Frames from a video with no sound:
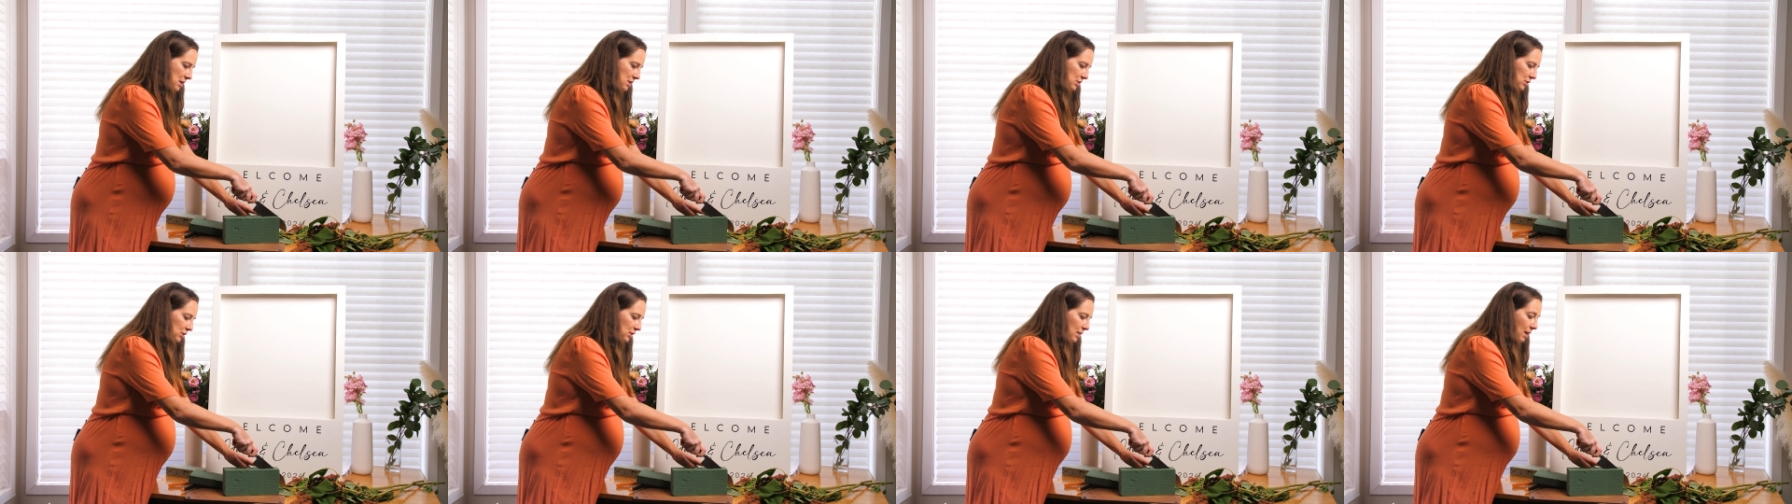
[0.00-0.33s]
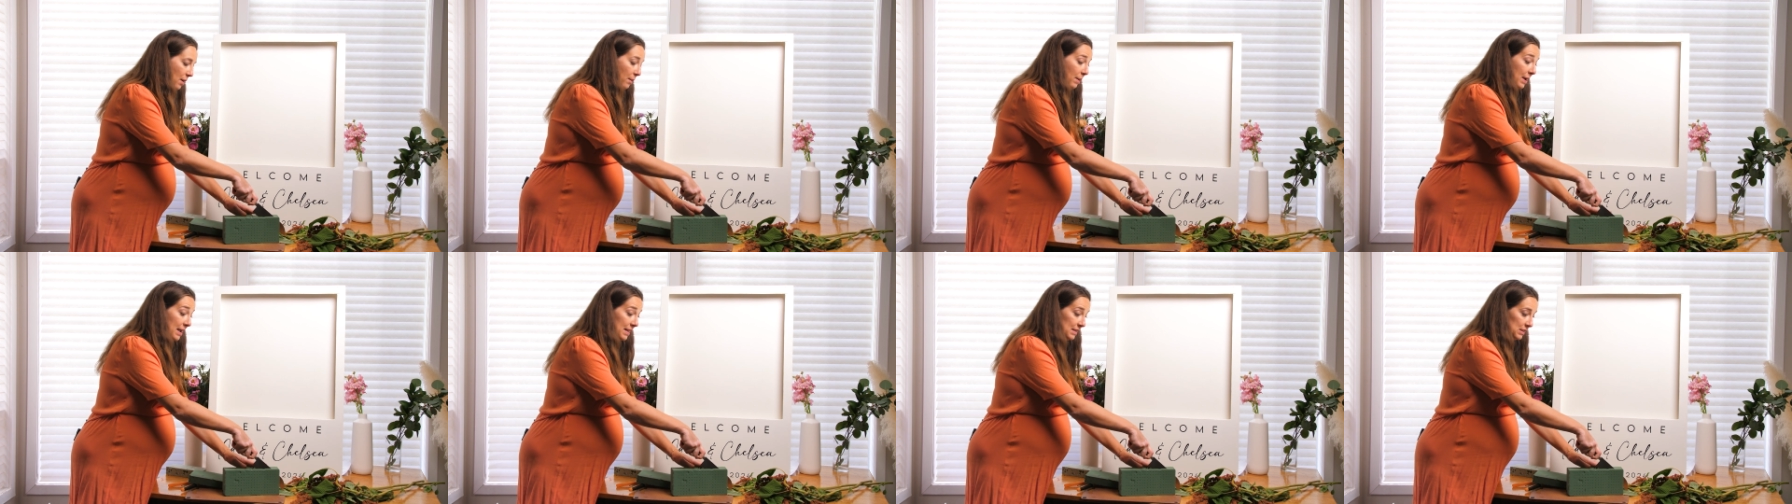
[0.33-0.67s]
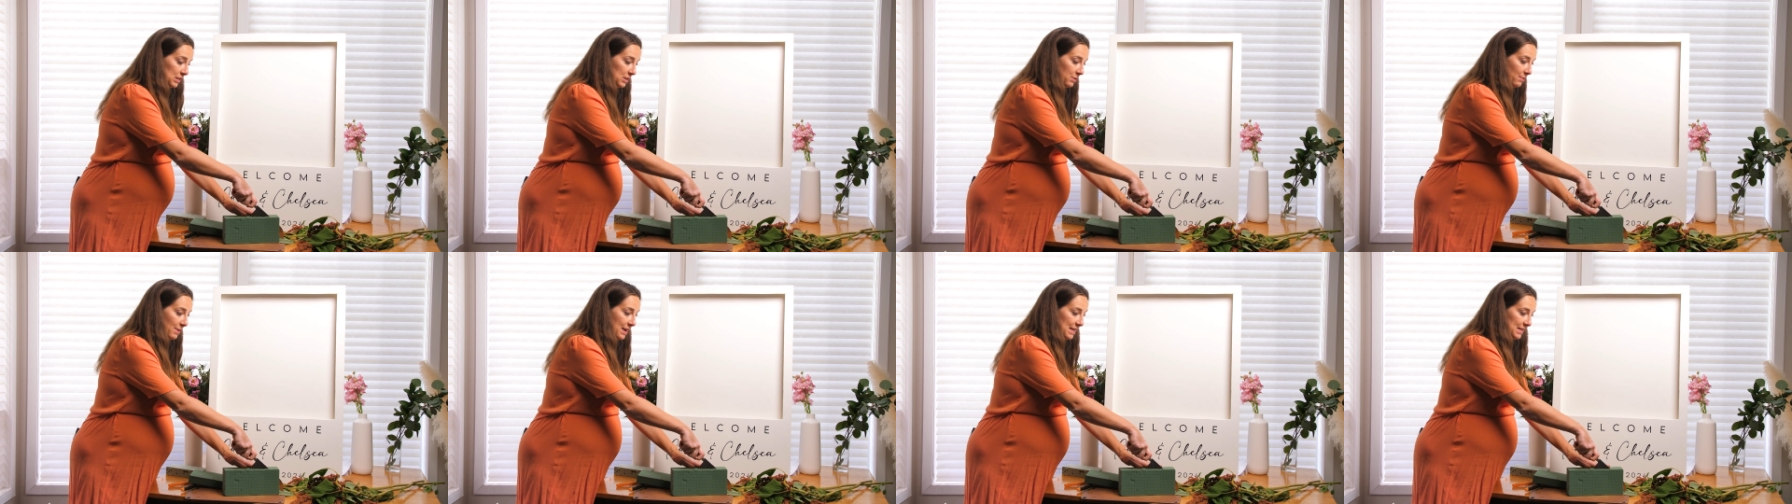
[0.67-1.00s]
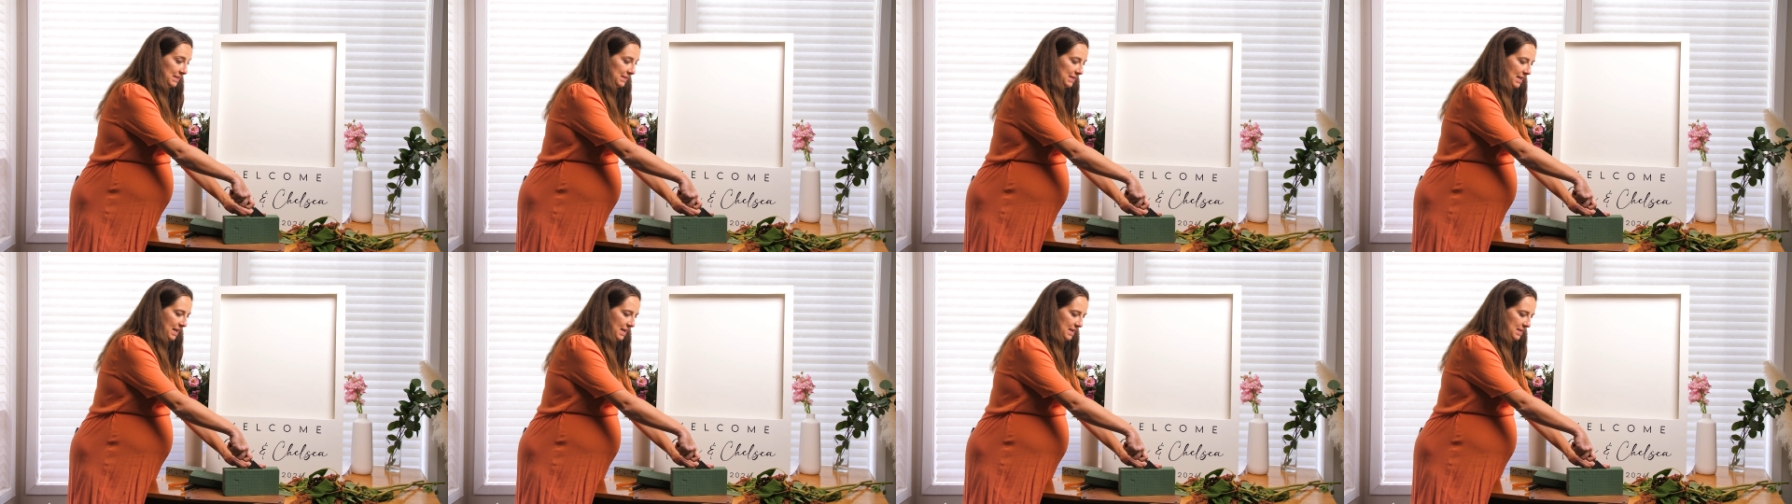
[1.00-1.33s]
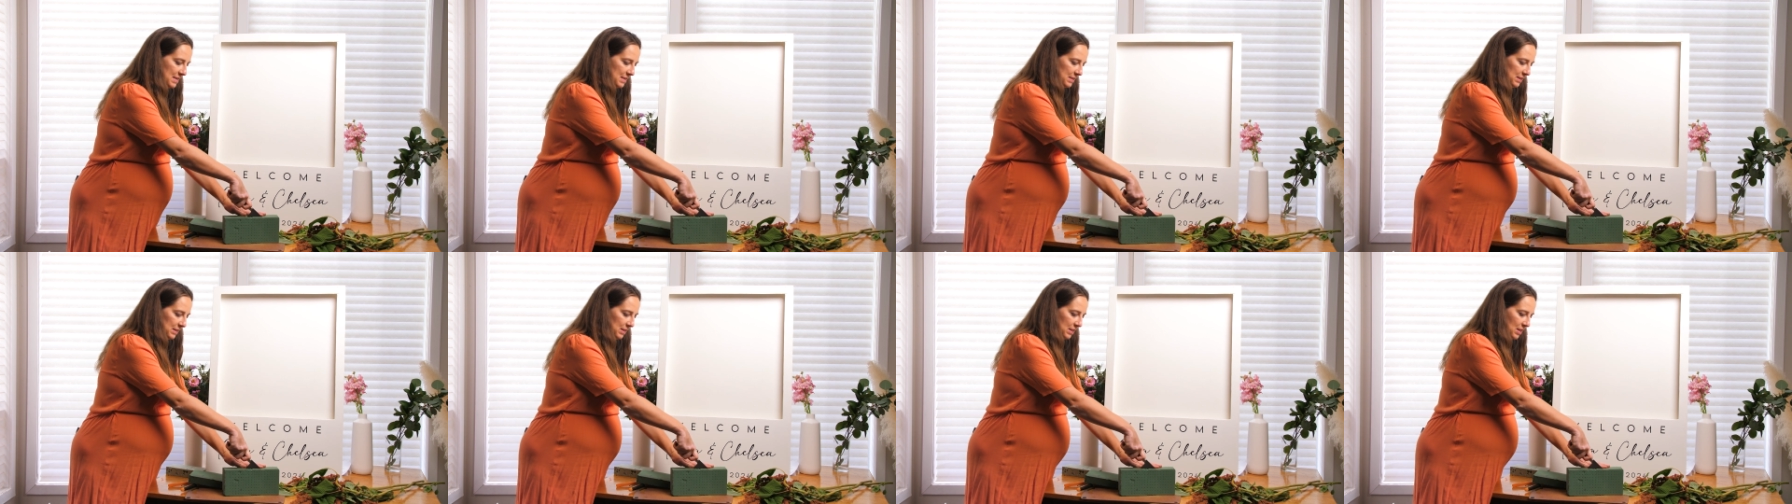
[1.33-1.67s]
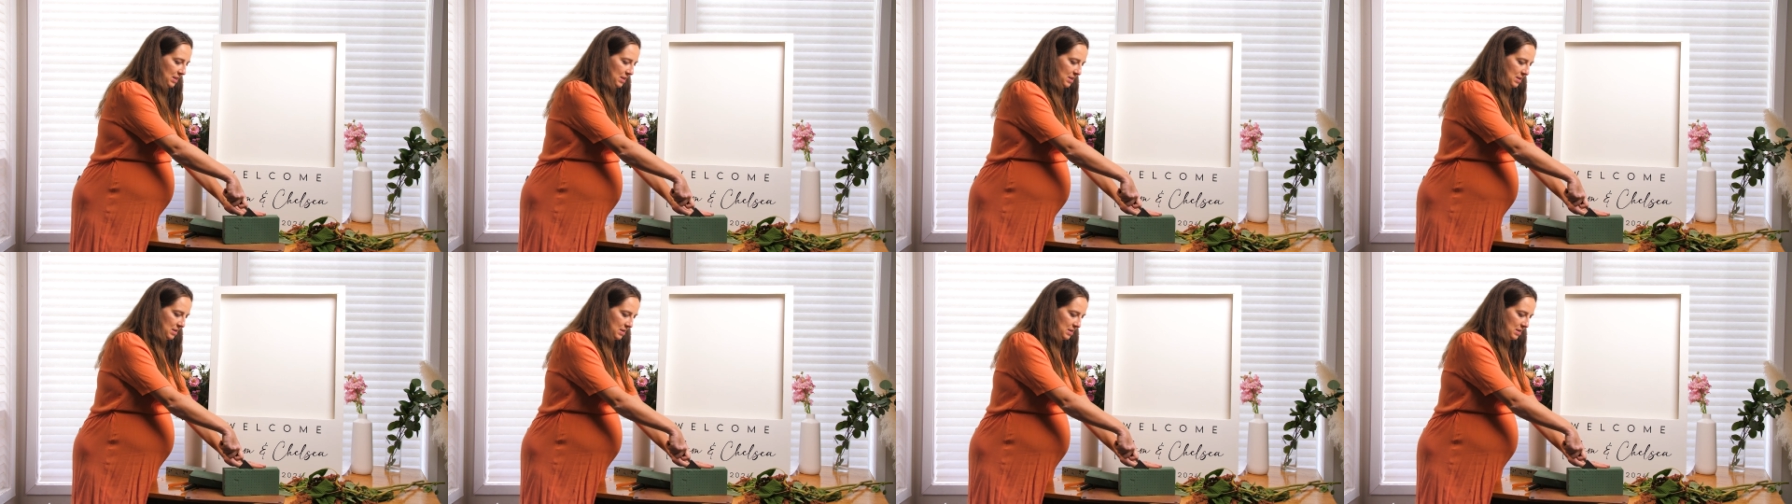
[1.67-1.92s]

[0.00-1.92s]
so that way it's the right size.